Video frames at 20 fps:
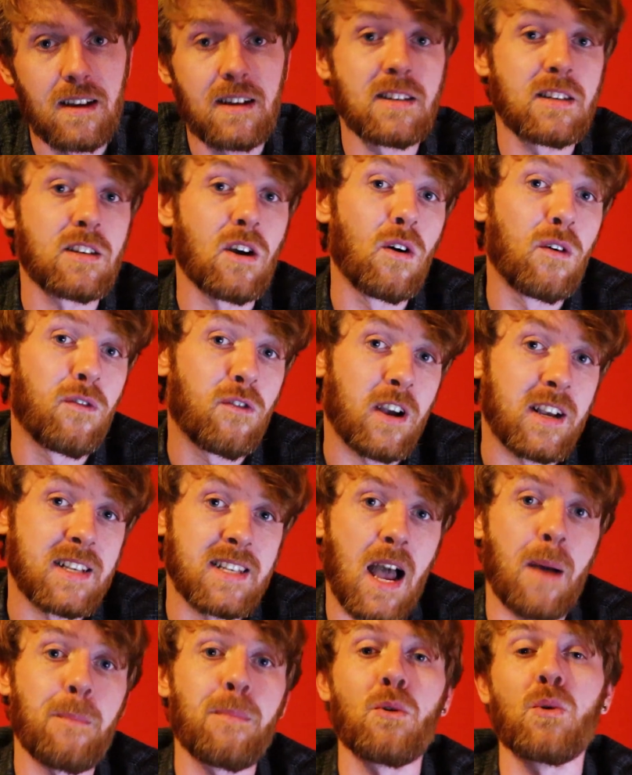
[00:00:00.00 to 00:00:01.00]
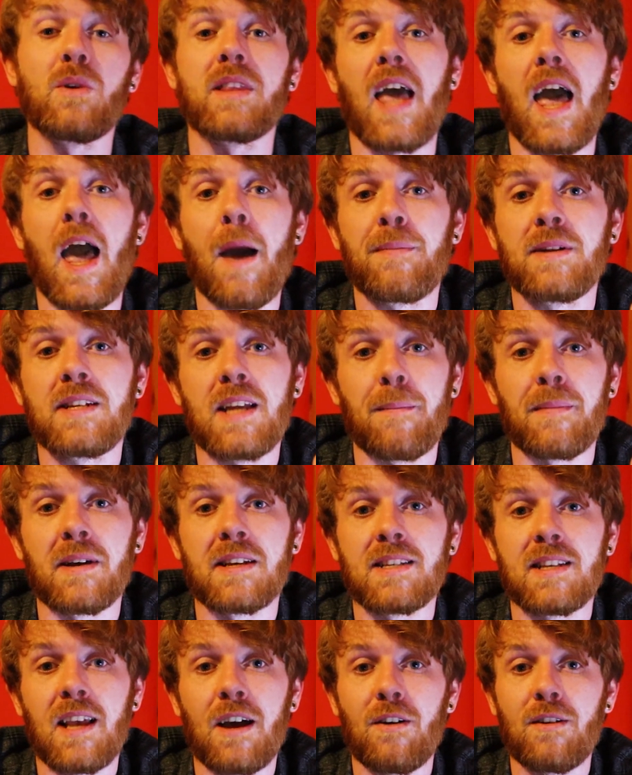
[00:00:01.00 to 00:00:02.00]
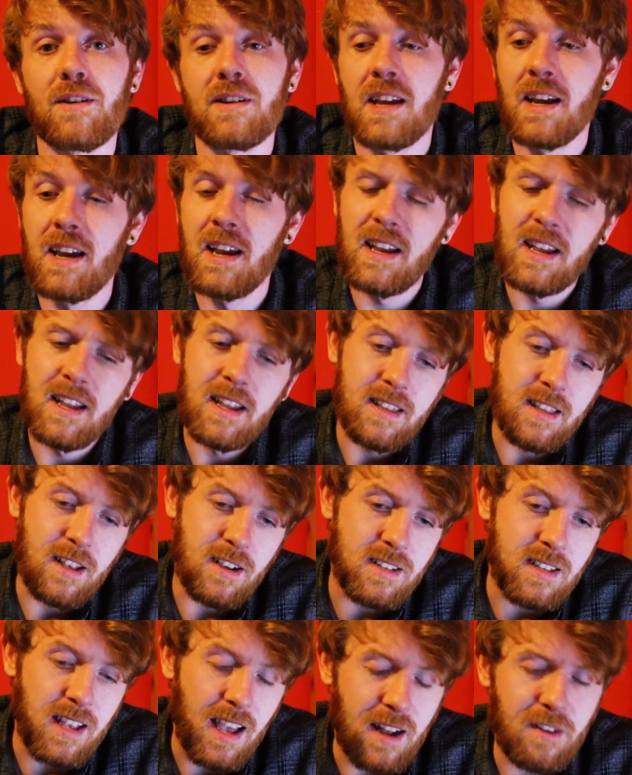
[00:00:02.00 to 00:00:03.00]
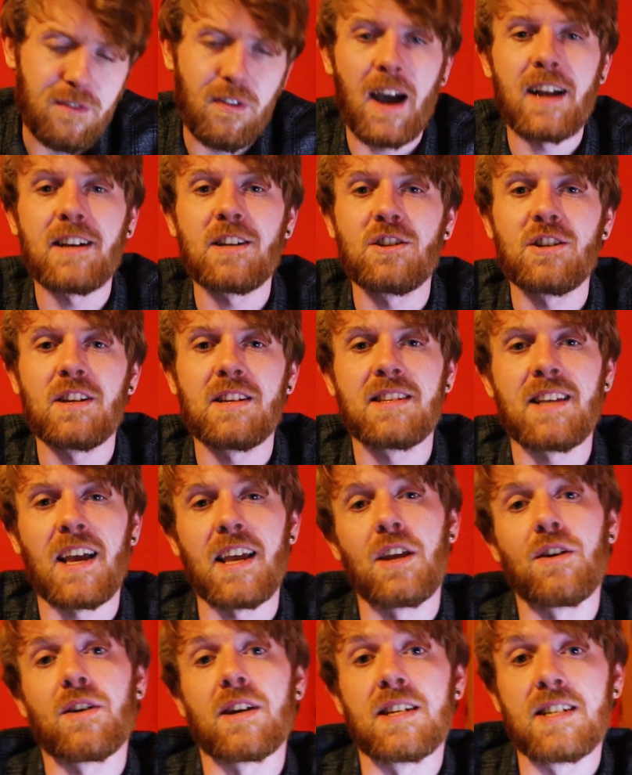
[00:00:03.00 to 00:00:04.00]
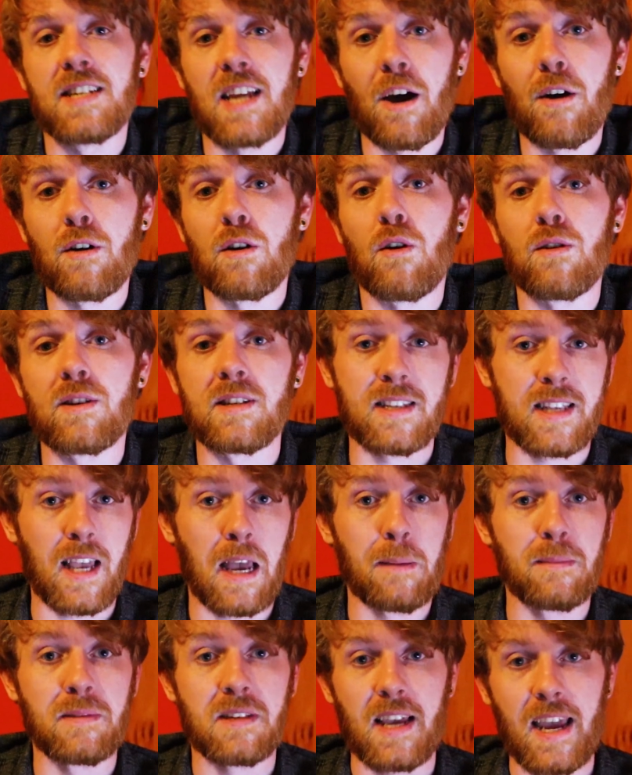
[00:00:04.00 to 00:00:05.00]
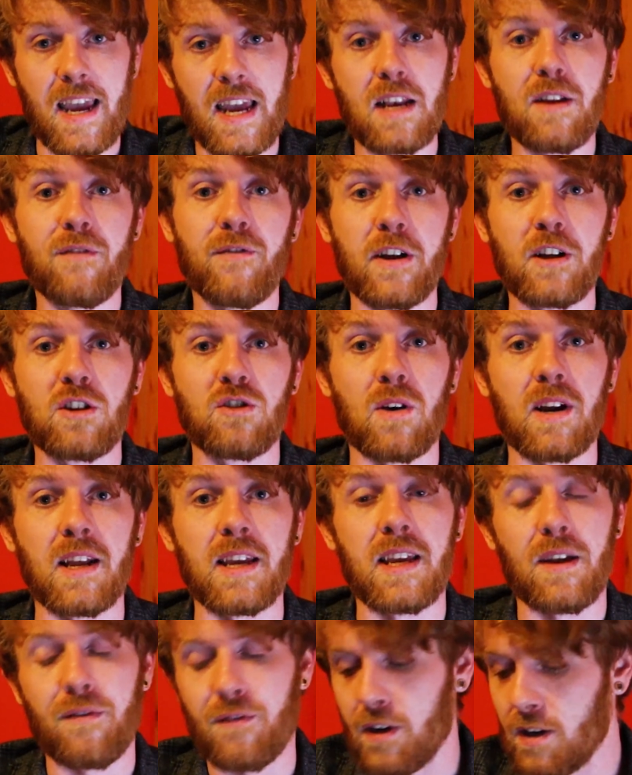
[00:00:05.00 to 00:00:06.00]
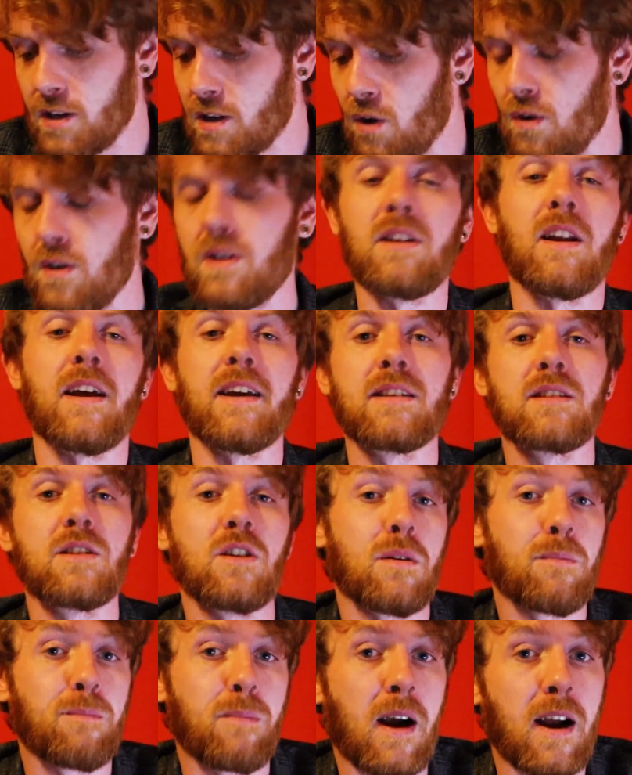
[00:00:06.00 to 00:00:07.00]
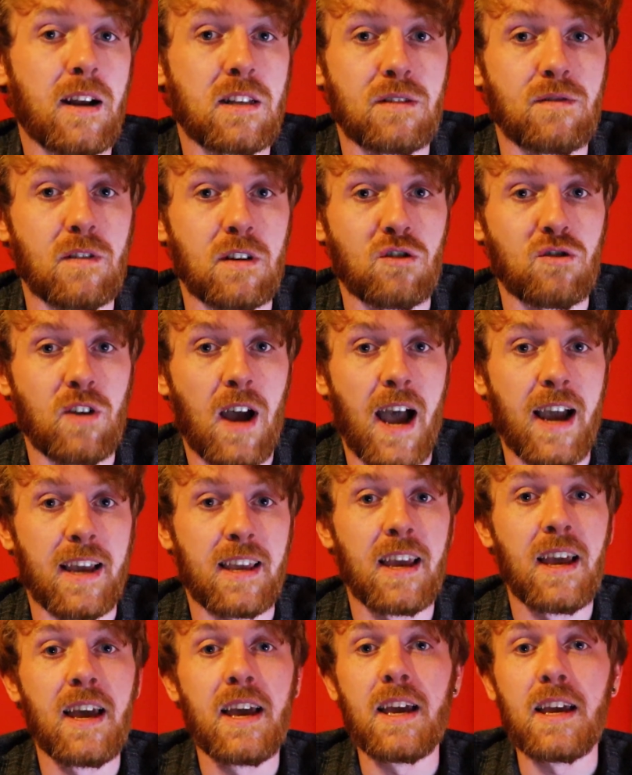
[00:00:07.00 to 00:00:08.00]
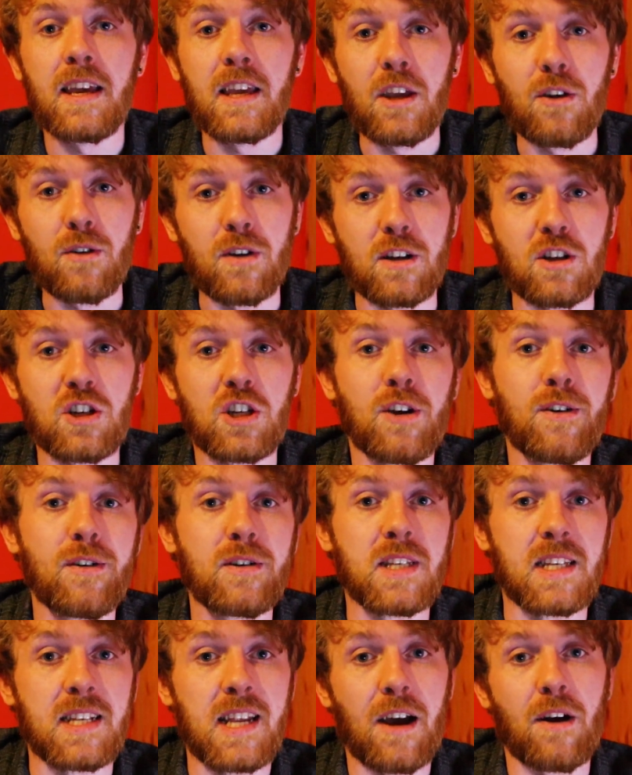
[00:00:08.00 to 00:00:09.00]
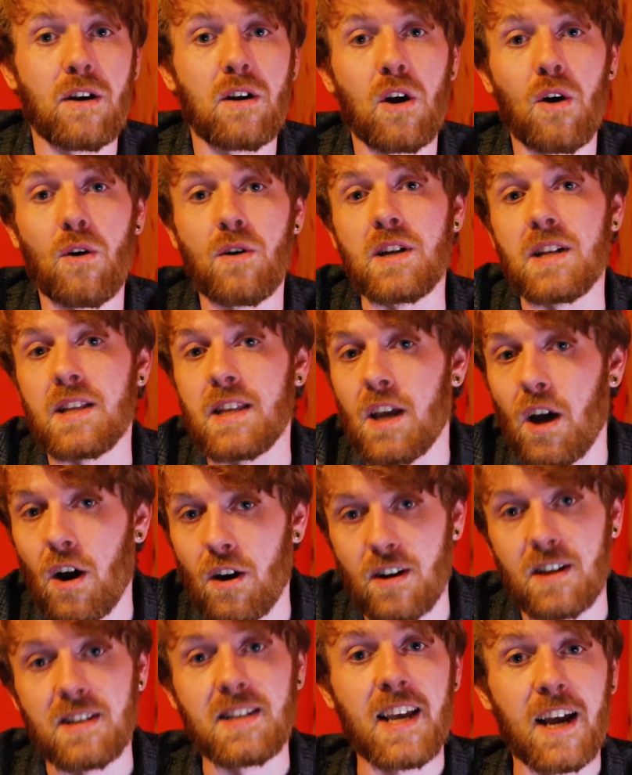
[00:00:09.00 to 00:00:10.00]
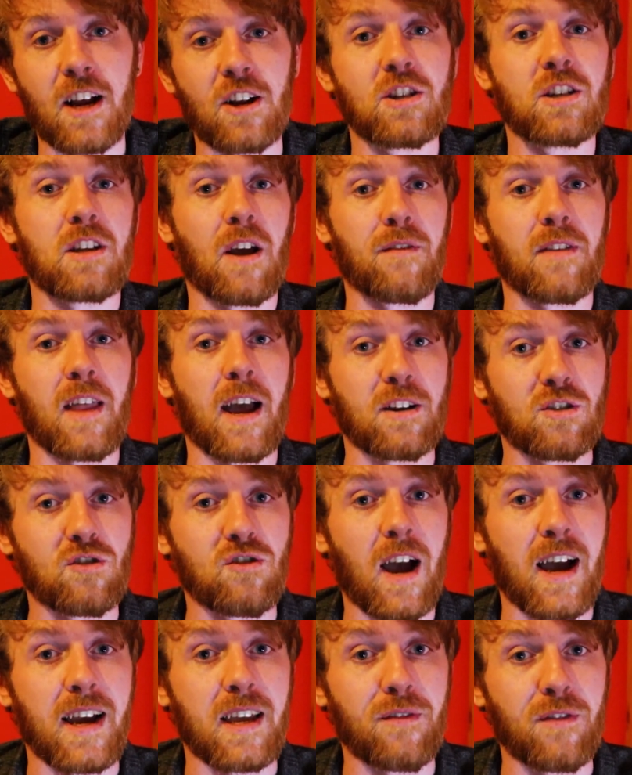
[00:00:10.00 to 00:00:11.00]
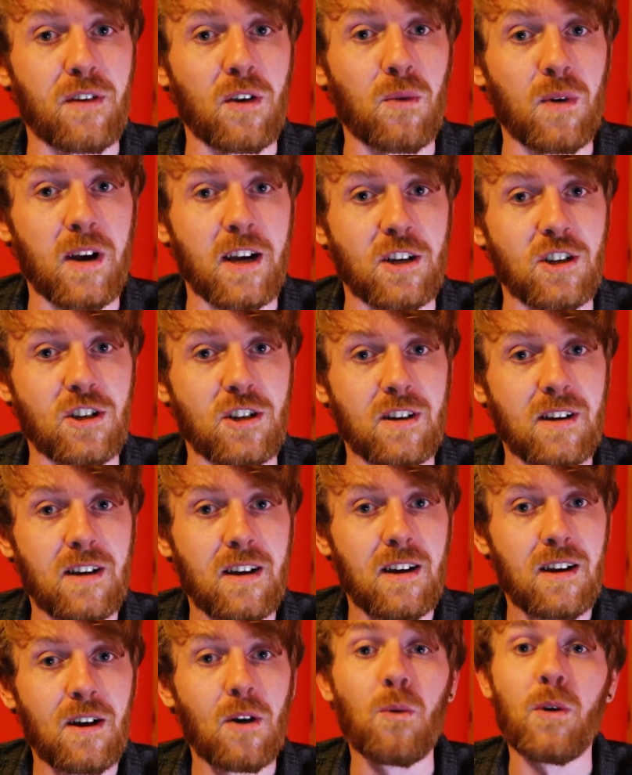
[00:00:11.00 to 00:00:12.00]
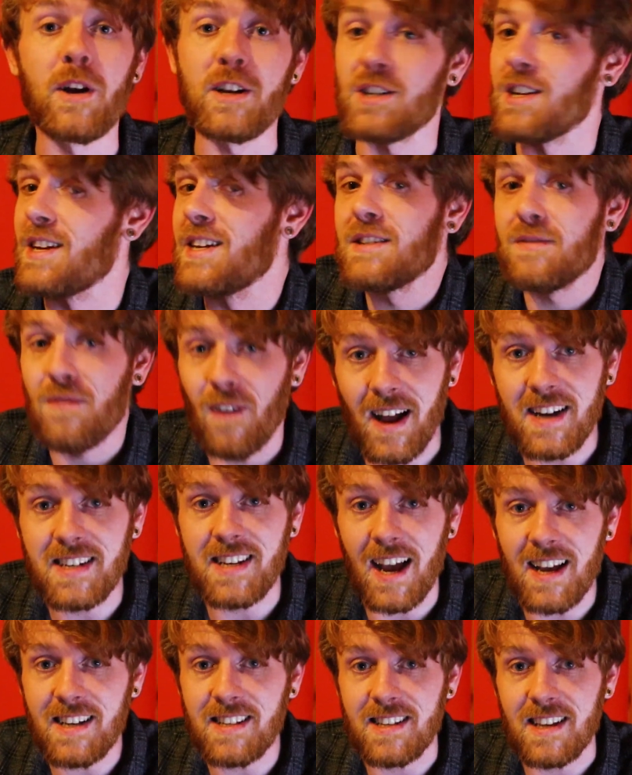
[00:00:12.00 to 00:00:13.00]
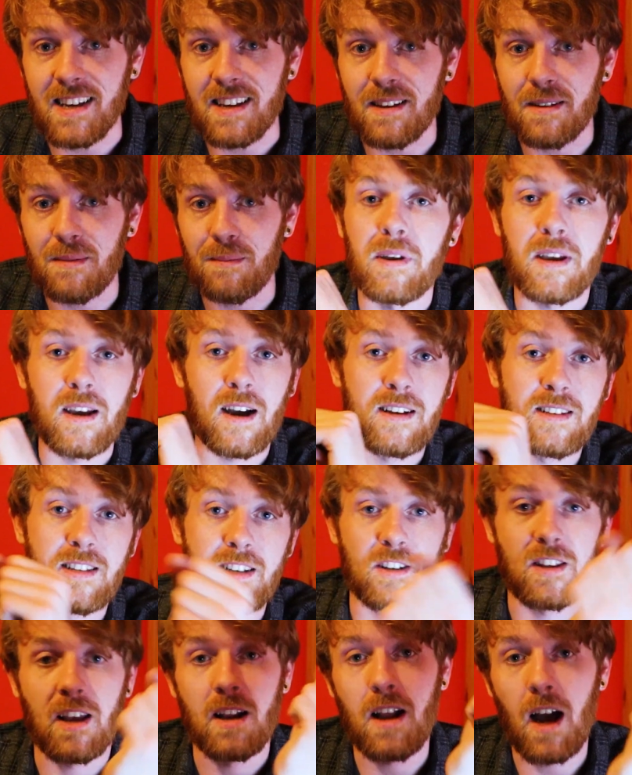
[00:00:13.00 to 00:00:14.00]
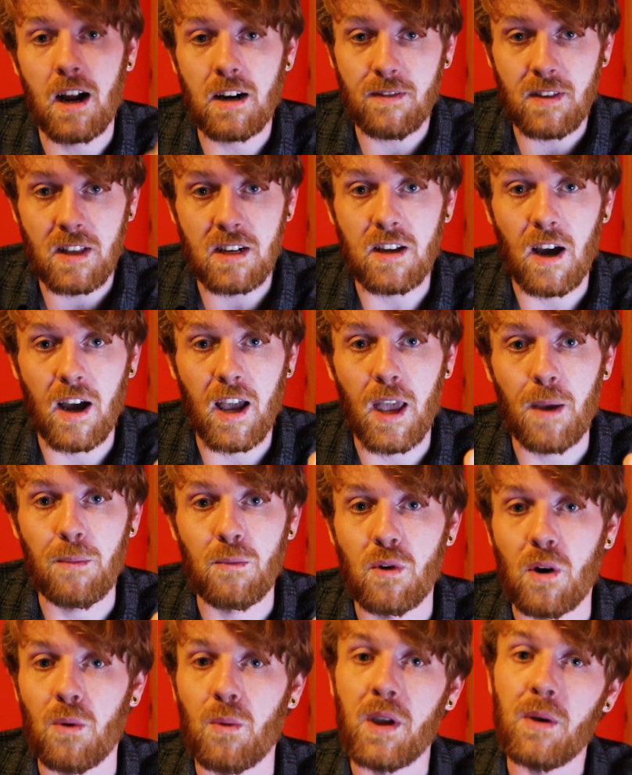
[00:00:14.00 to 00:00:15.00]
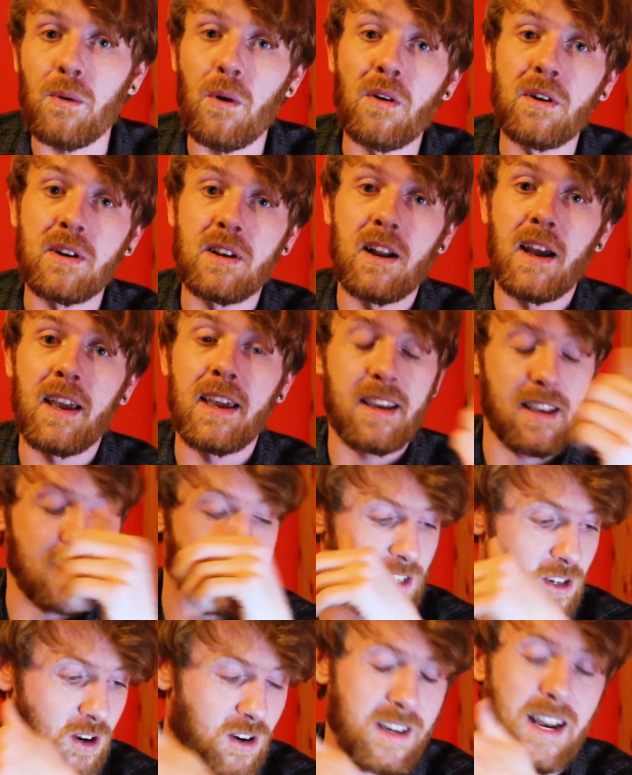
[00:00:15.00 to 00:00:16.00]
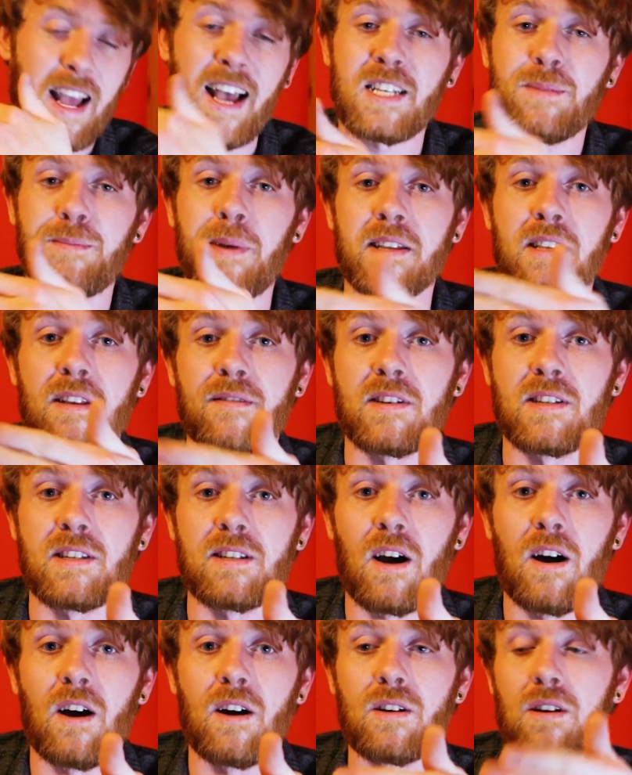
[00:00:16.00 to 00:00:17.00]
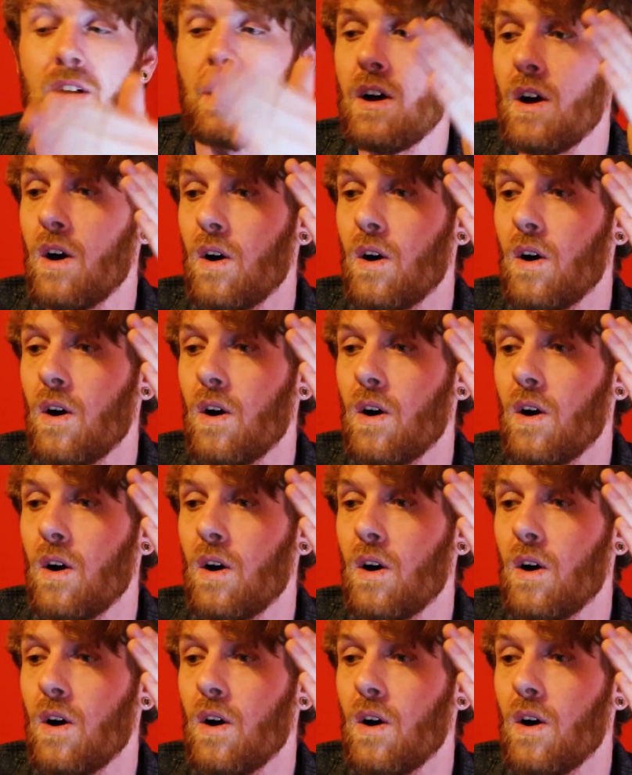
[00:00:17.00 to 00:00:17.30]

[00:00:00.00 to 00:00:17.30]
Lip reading: So for example, with Epidemic Sound, there's advantages that you can download stems individually. If you don't like certain parts of a track, you can choose to download the other sections of that track if you wish, which is fantastic because there's a lot of the time where we won't like a certain aspect of a song,